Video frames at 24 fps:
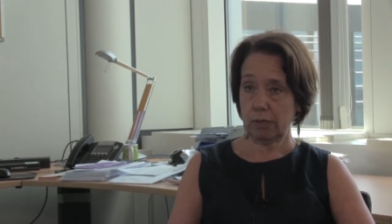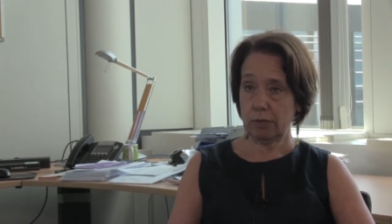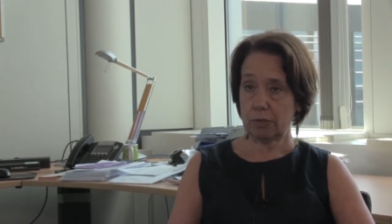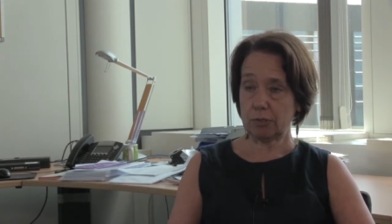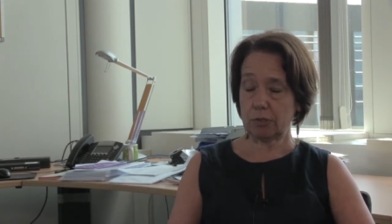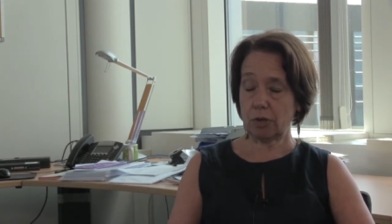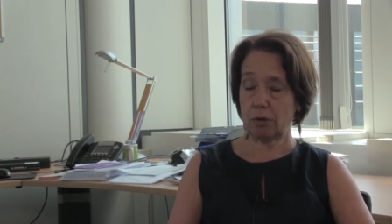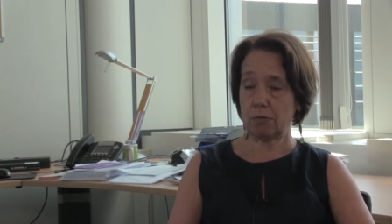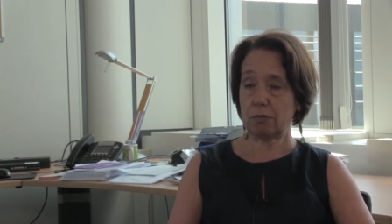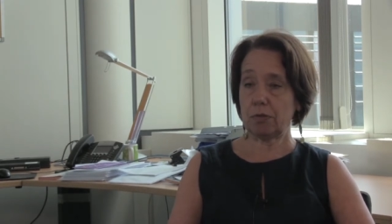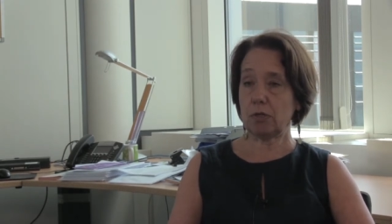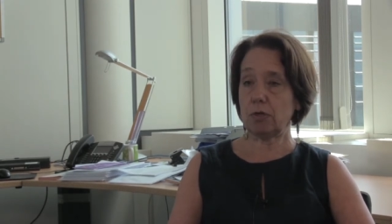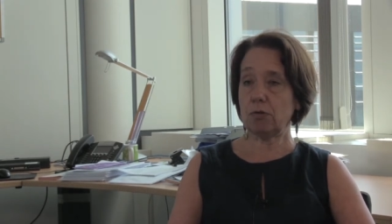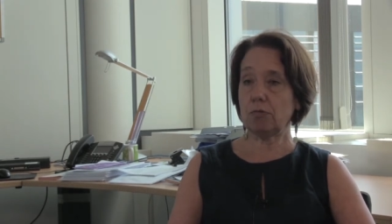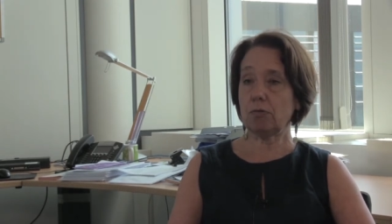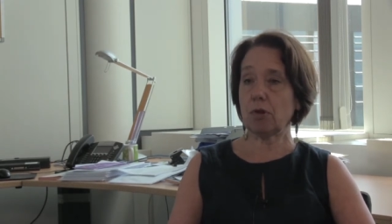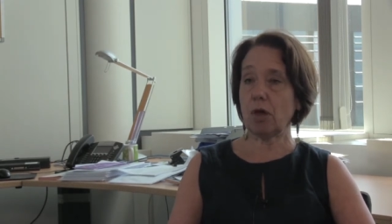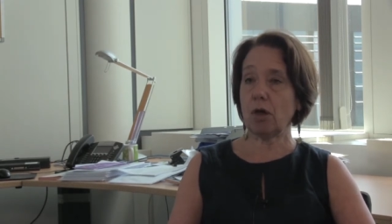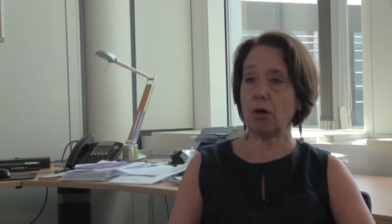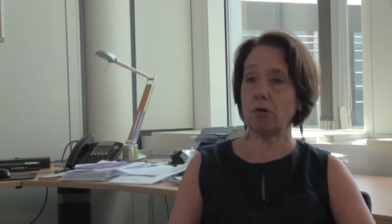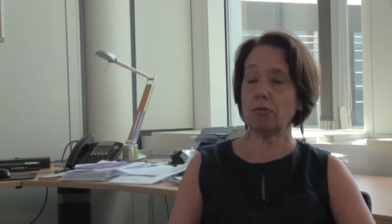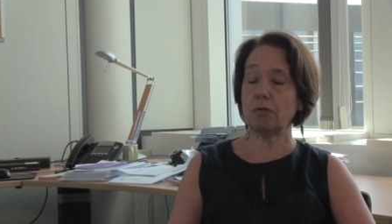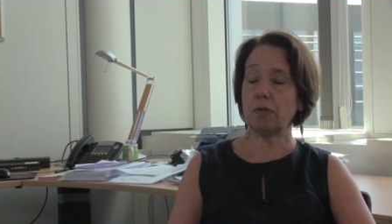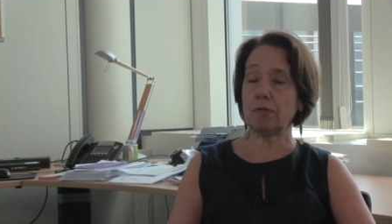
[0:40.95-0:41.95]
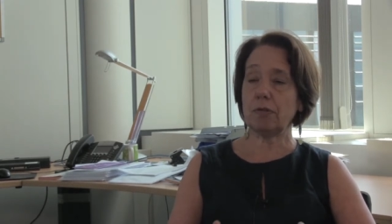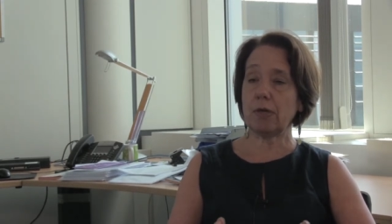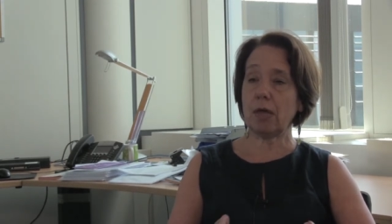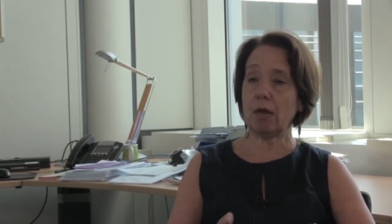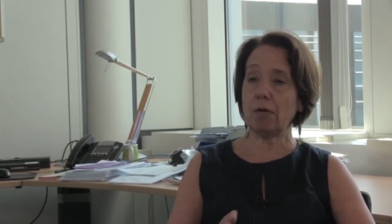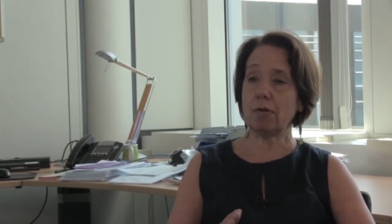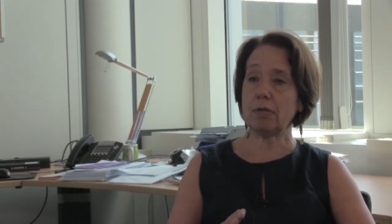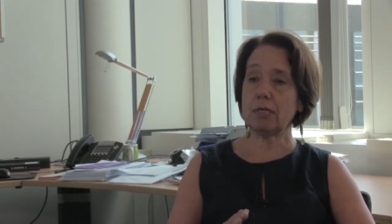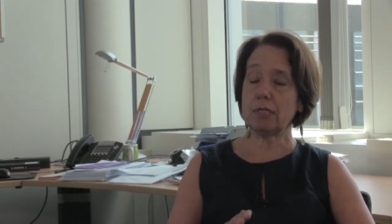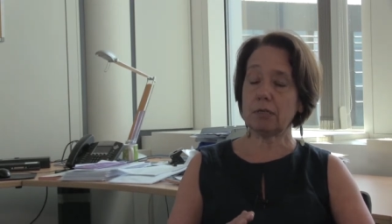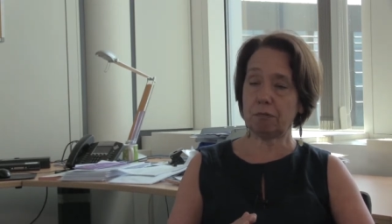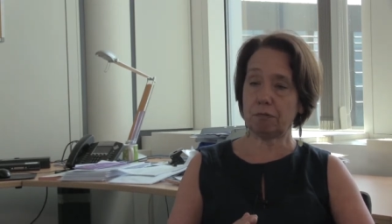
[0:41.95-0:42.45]
so that you know that the
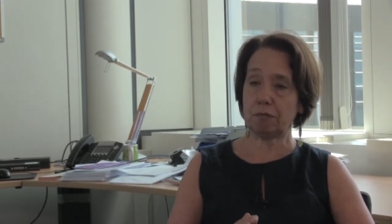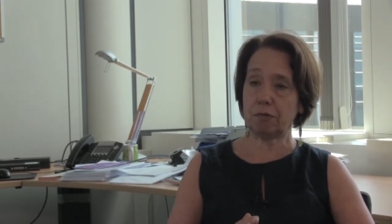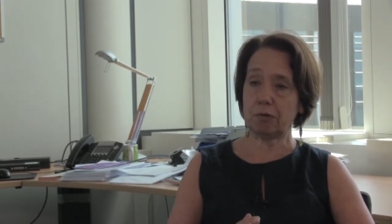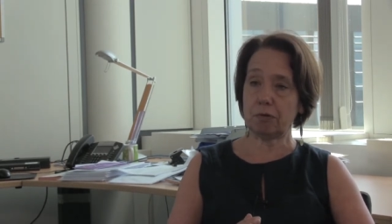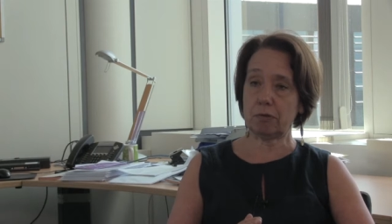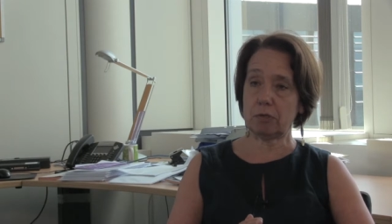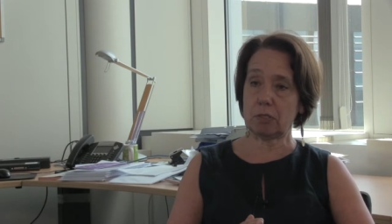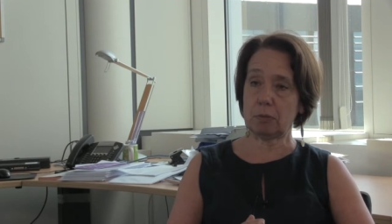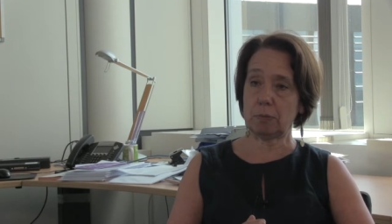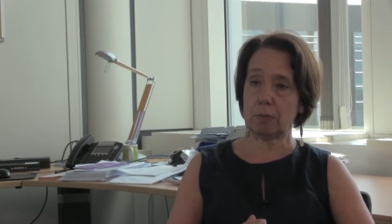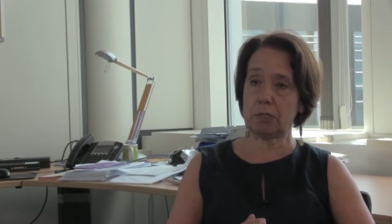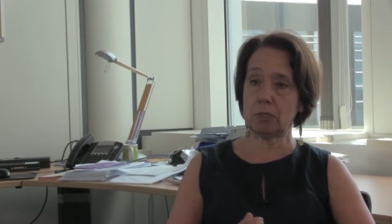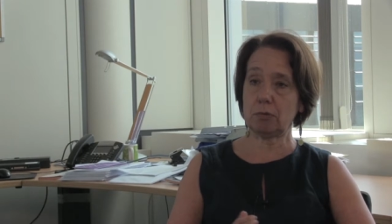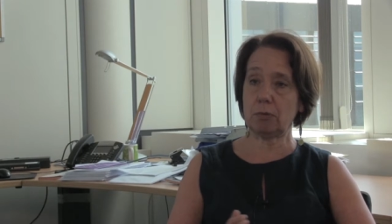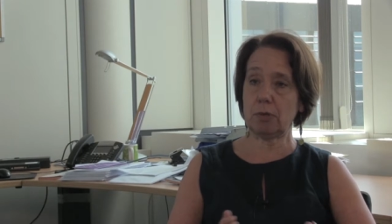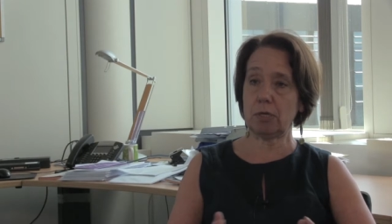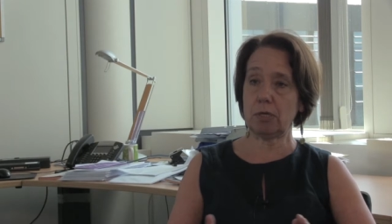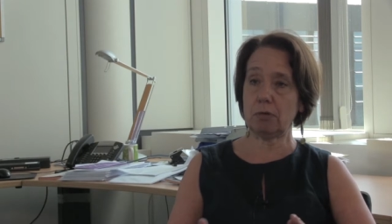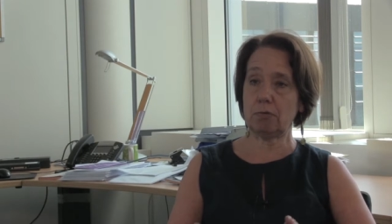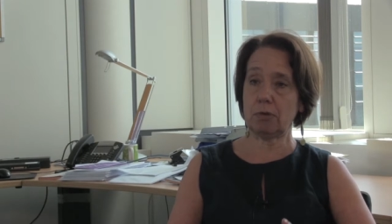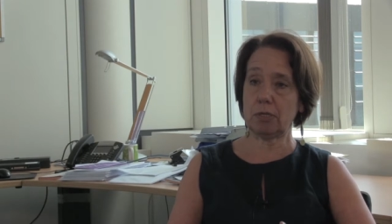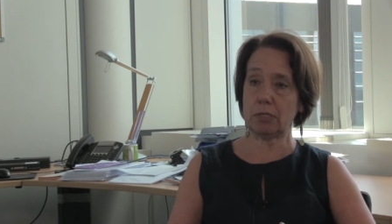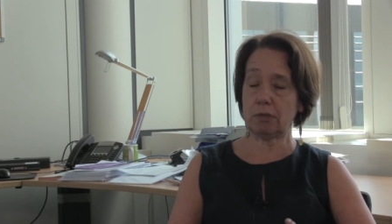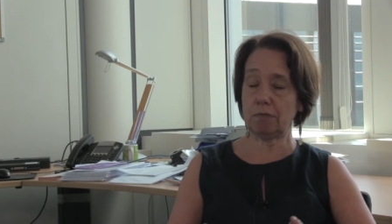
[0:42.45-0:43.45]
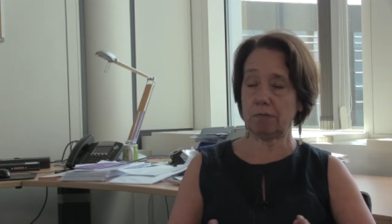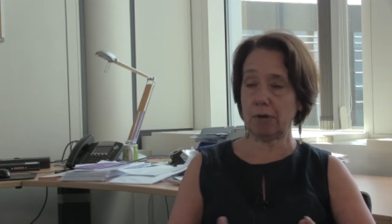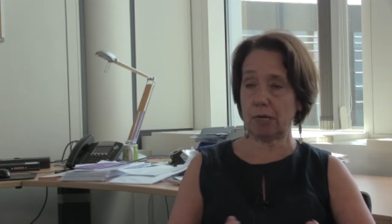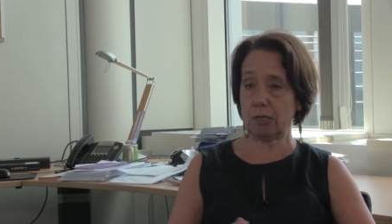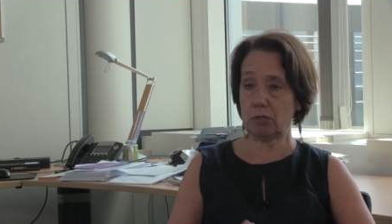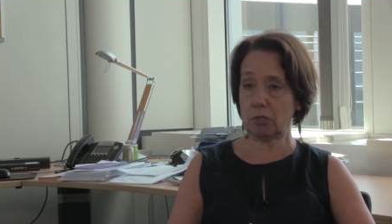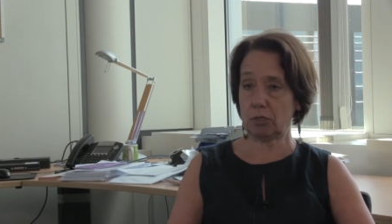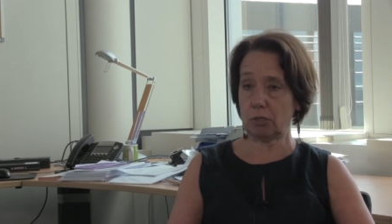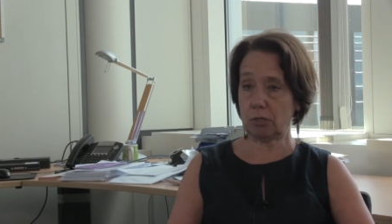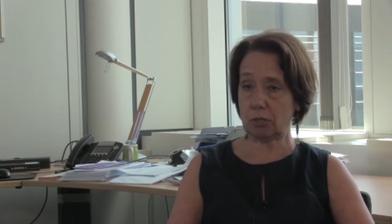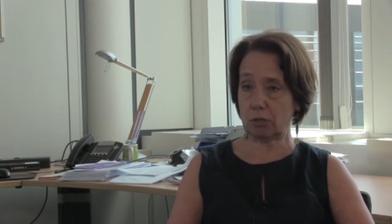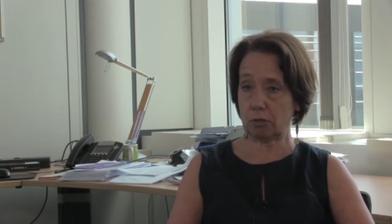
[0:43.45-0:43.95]
only difference between your
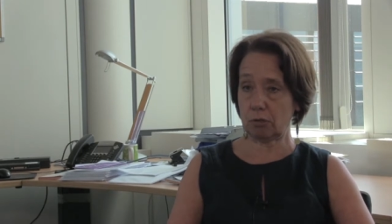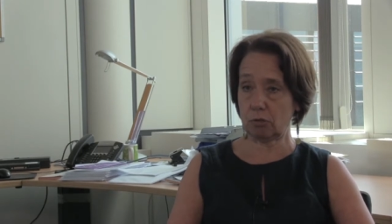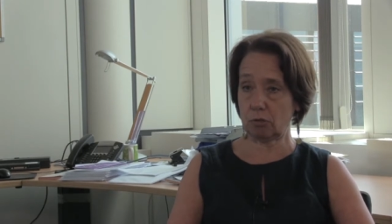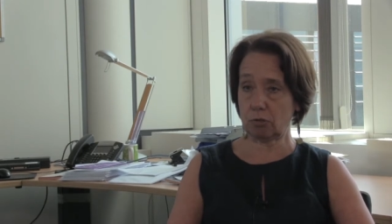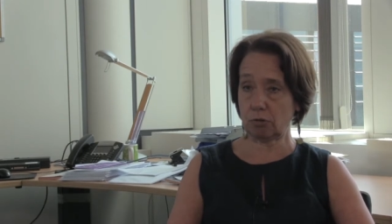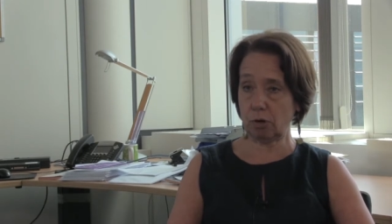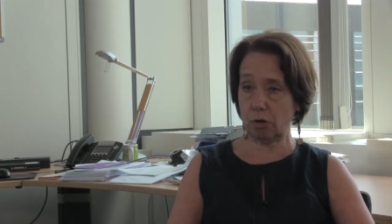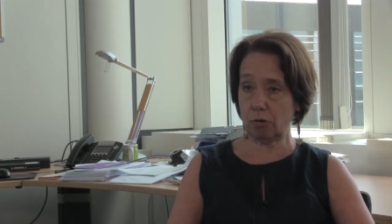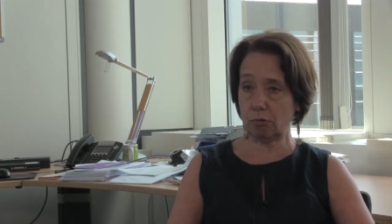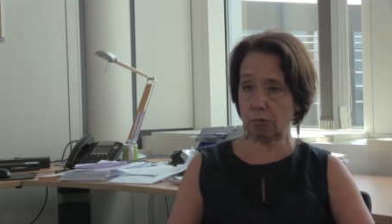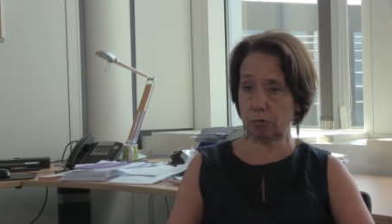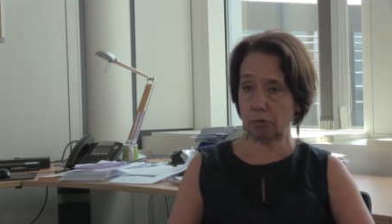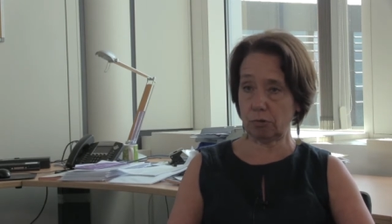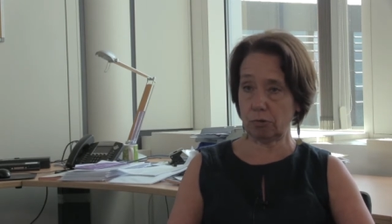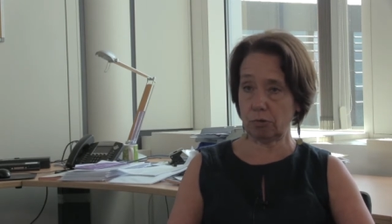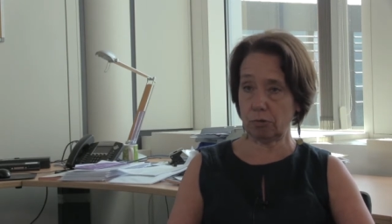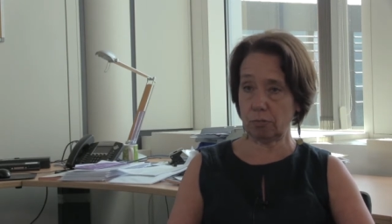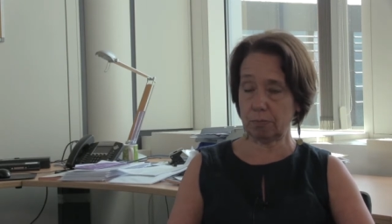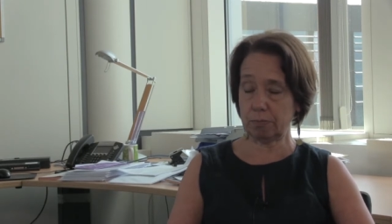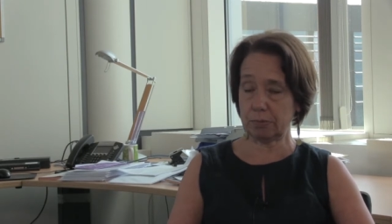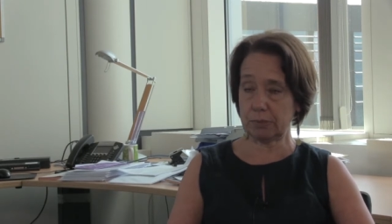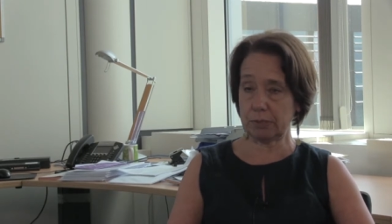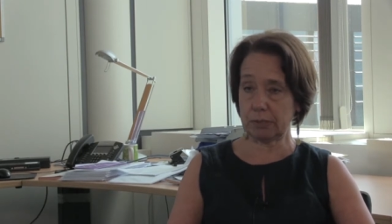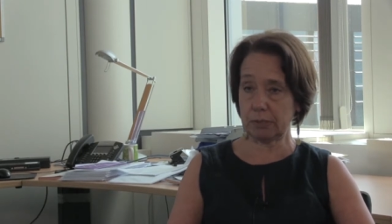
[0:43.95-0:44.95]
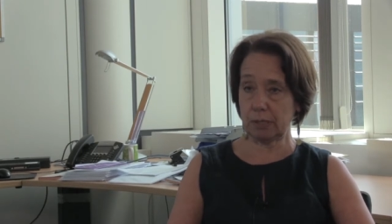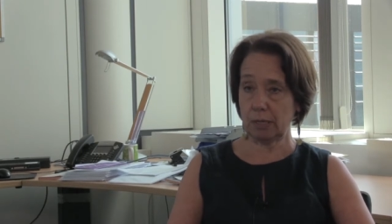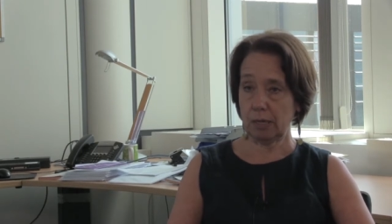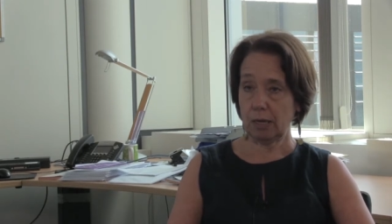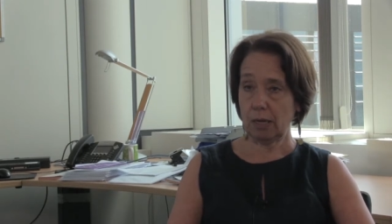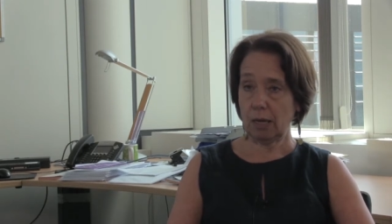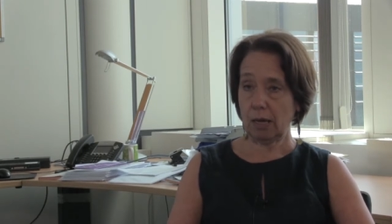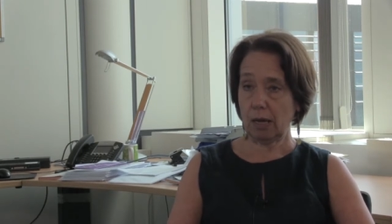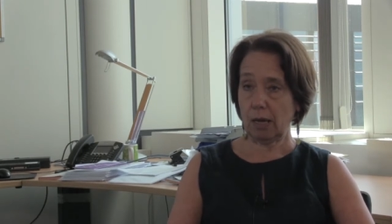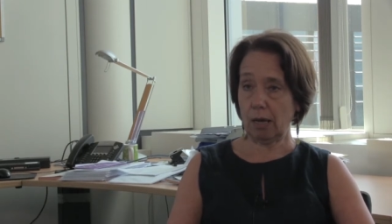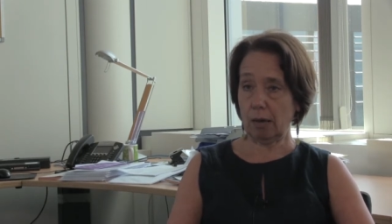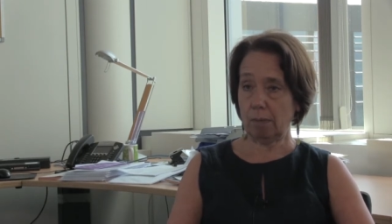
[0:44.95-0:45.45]
intervention and control groups
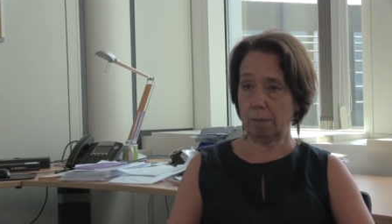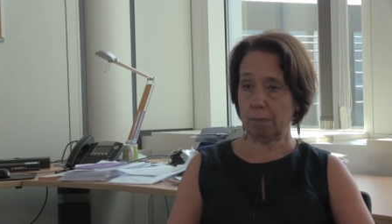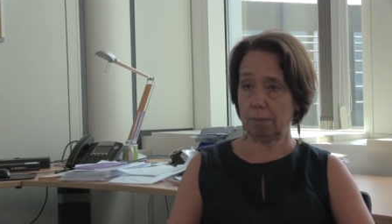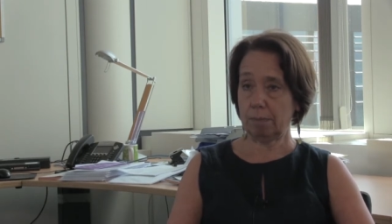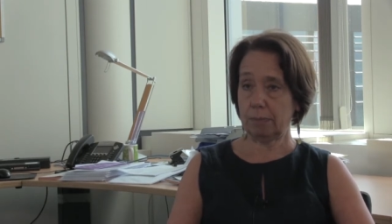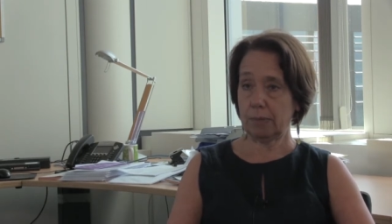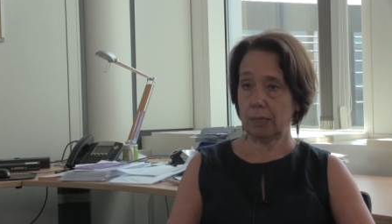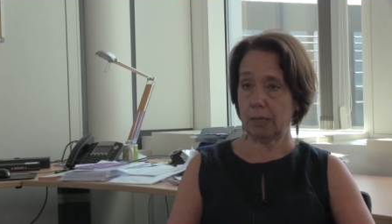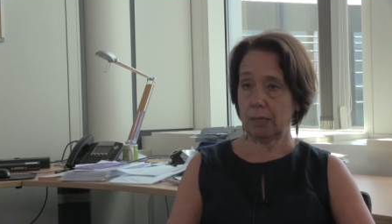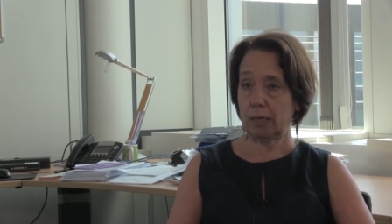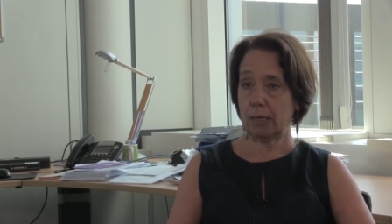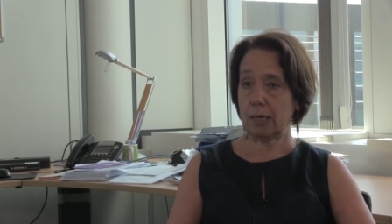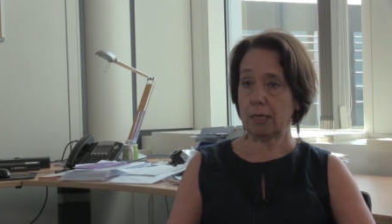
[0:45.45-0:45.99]
um,